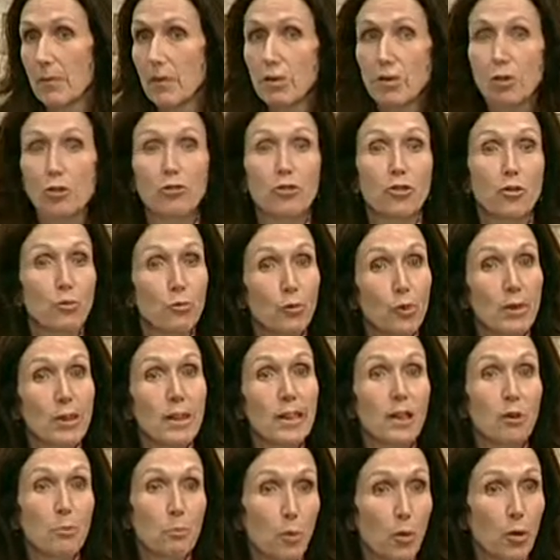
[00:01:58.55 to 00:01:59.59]
Those are
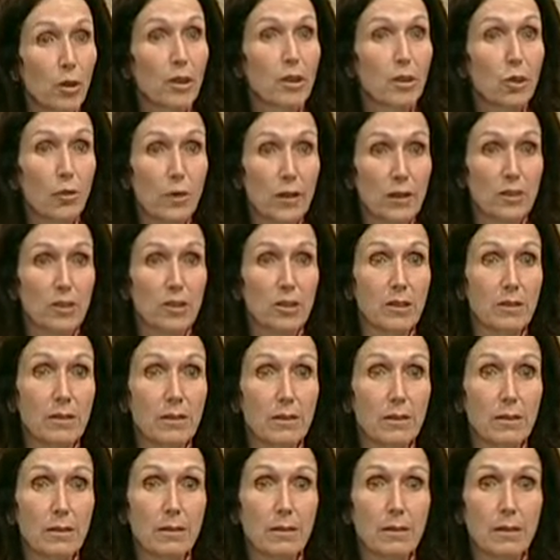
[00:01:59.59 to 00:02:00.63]
really important
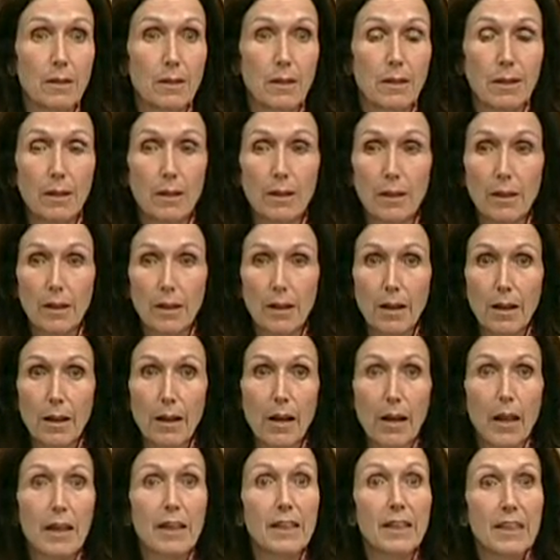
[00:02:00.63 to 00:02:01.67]
questions.
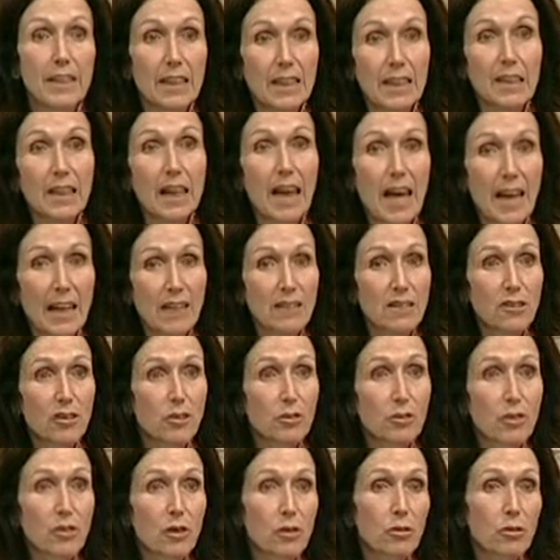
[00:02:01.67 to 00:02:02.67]
And in answering